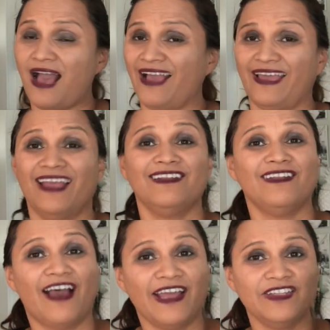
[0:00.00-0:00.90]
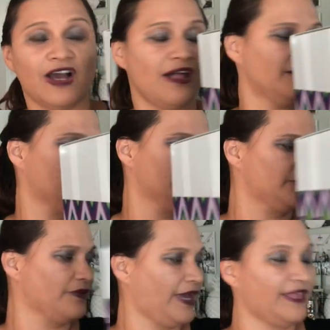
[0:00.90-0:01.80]
Again, nine
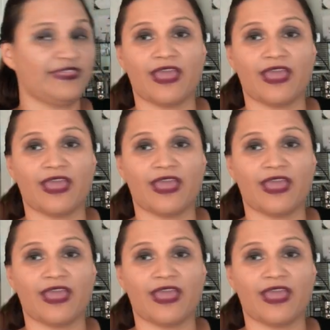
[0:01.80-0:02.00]
dollars, okay?